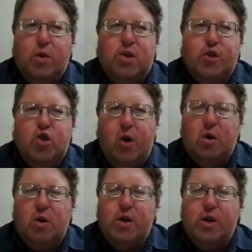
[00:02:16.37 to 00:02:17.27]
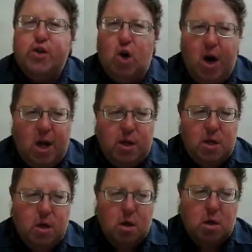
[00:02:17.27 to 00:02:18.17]
What's the general
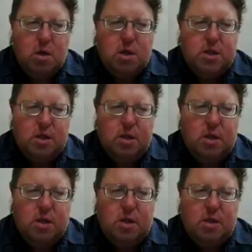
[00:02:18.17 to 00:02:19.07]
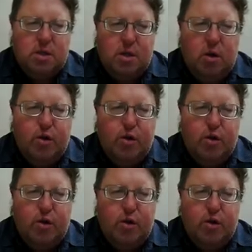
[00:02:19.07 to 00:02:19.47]
trend? Are